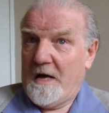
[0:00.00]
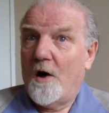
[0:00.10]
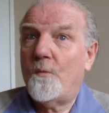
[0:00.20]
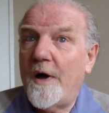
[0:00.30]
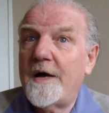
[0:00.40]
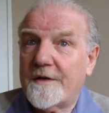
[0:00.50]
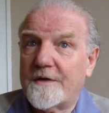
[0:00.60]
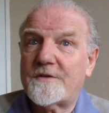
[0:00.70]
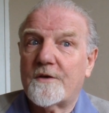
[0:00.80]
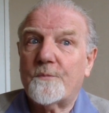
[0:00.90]

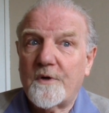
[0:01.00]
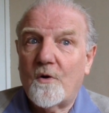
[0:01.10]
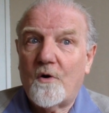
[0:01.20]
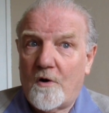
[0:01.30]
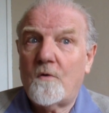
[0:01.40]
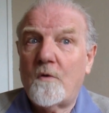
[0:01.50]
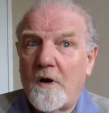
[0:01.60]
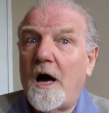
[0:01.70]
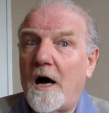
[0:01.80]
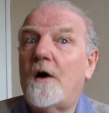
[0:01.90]
awareness that we
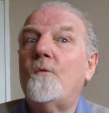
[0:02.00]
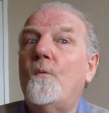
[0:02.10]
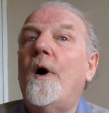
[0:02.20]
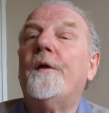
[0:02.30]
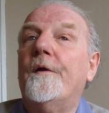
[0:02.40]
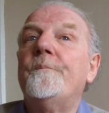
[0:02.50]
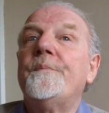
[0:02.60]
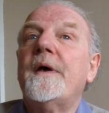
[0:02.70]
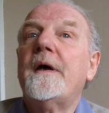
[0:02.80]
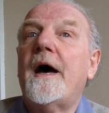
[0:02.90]
all are one
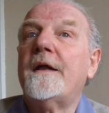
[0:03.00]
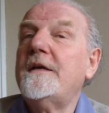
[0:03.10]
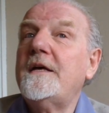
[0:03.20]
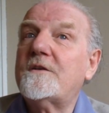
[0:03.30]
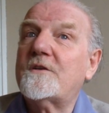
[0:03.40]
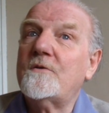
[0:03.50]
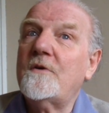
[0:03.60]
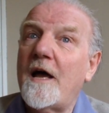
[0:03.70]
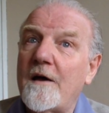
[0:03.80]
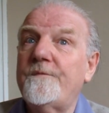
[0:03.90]
and need
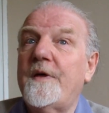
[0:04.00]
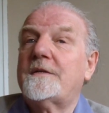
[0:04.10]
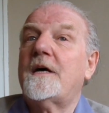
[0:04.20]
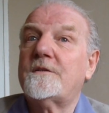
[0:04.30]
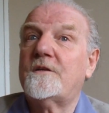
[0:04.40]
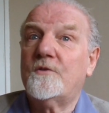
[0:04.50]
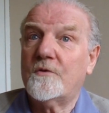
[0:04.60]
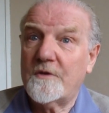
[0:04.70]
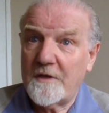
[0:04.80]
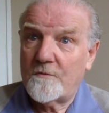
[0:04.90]
to have that
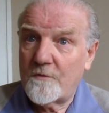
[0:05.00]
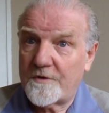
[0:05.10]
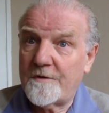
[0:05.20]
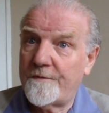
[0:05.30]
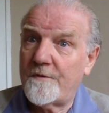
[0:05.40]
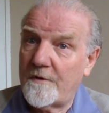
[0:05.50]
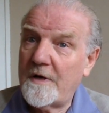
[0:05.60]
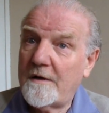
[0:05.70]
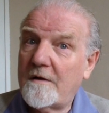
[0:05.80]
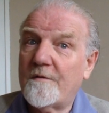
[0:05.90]
attitude in order for
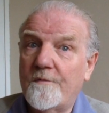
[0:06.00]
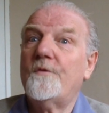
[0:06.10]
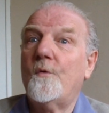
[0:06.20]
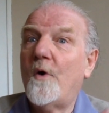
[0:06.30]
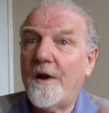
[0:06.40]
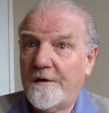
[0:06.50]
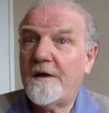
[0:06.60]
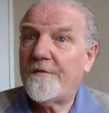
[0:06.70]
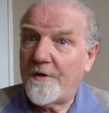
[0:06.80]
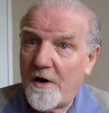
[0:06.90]
the
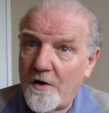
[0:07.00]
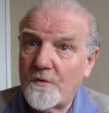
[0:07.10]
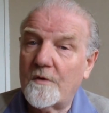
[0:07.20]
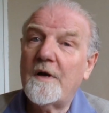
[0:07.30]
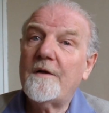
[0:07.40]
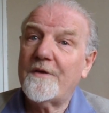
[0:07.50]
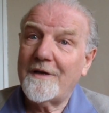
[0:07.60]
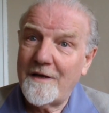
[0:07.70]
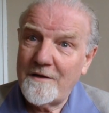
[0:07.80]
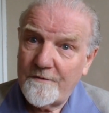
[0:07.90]
one, the whole,
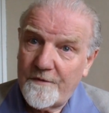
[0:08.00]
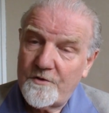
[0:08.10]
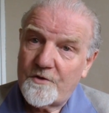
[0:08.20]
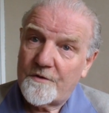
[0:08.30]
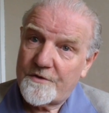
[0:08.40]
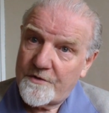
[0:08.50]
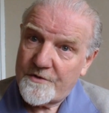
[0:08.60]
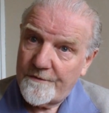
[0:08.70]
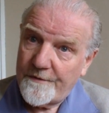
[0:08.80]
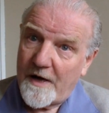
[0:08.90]
the individual to
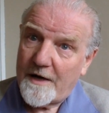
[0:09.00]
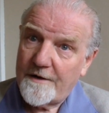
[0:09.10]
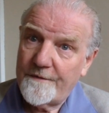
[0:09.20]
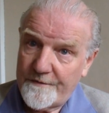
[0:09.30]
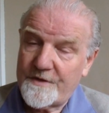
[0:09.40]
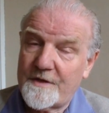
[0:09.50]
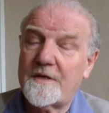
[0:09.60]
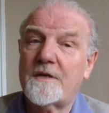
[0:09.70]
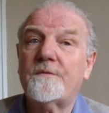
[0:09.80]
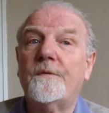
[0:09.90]
survive
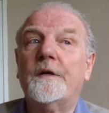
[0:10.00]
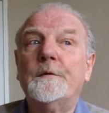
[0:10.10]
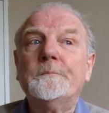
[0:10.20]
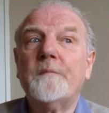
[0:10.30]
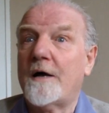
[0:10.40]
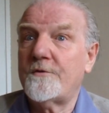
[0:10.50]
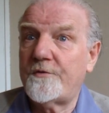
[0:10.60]
successfully and